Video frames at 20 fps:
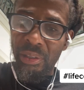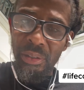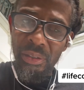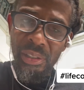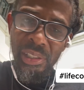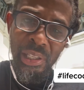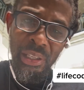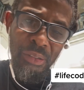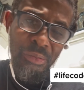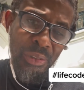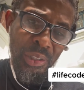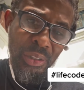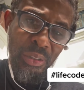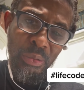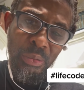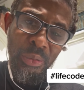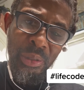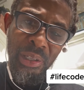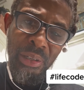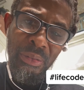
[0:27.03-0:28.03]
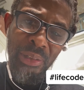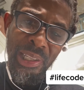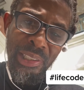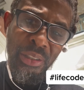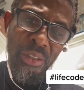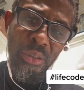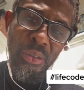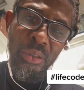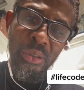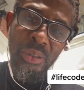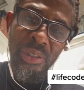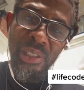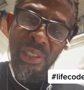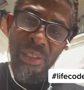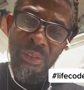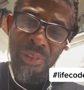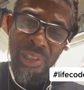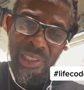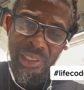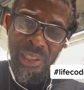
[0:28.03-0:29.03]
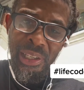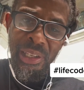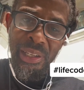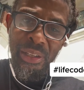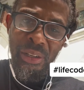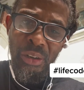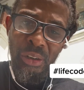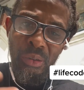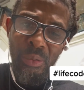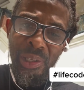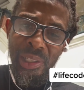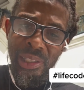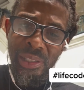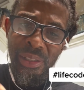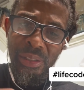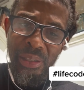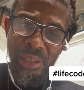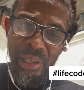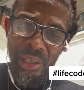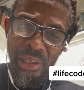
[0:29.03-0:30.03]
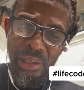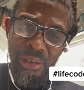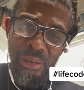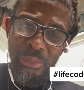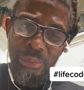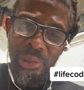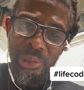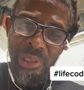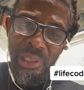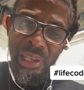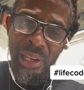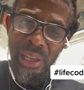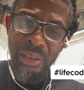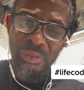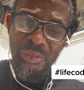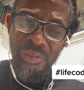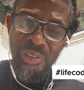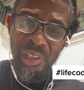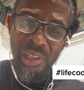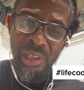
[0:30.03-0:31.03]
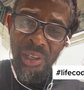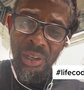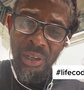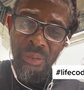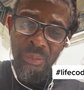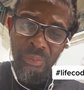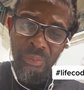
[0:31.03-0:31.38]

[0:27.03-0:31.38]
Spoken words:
television or whatever, like the news and stuff like that, and they're always putting a lot of fear